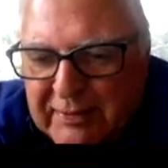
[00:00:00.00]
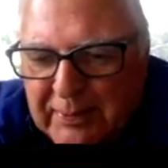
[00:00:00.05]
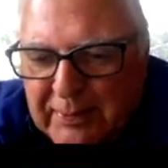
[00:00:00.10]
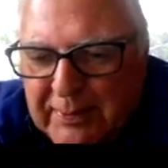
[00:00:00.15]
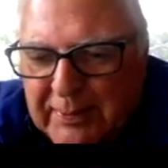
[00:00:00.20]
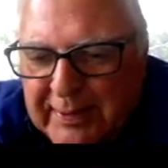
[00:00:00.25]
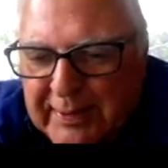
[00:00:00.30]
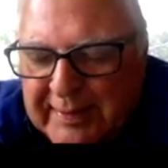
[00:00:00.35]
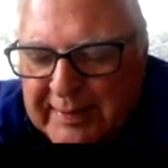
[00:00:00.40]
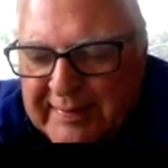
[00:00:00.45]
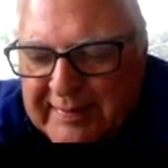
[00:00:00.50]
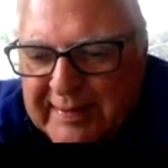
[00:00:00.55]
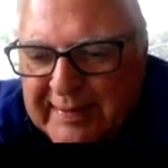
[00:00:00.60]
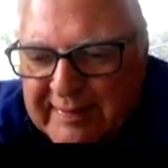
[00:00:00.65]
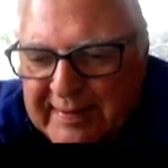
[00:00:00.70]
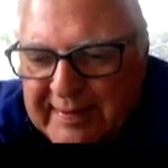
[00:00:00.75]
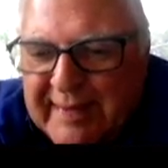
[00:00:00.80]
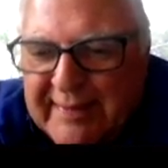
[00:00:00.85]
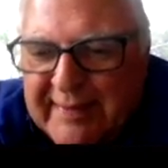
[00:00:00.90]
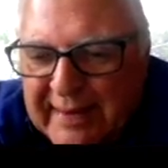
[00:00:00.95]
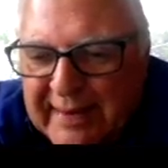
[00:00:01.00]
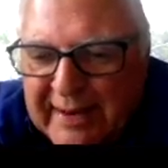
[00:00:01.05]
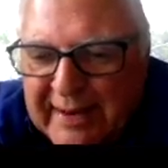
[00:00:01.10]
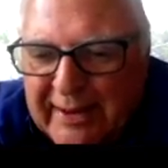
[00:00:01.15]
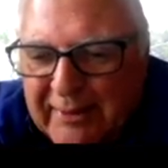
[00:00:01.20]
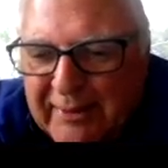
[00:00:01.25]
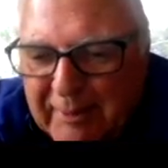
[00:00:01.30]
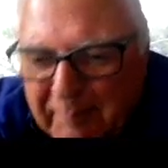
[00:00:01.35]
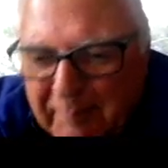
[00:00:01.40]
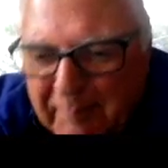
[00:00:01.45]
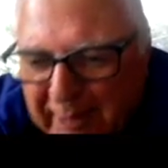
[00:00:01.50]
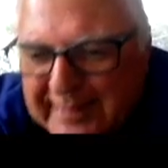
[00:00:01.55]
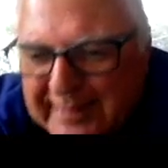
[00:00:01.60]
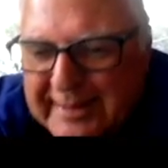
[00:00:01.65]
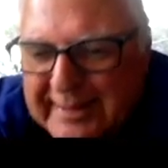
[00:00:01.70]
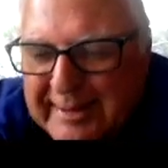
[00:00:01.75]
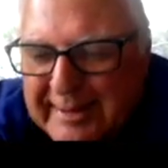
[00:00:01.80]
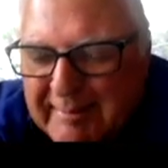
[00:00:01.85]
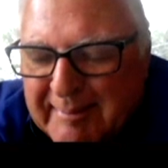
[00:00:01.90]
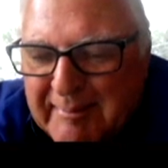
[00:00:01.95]
approaches a tourist and says hello and
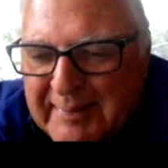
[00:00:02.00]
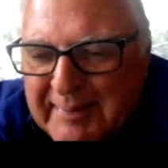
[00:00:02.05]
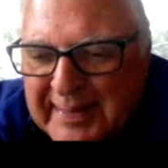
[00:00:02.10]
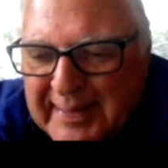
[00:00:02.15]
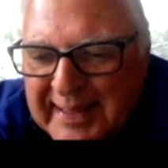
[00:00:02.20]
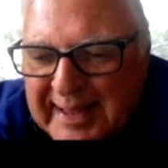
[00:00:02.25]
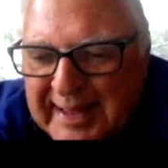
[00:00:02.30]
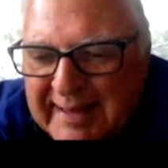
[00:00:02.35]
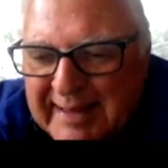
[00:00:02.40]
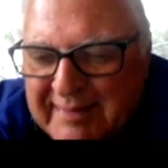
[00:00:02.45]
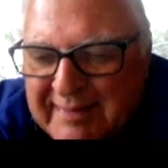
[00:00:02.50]
welcome.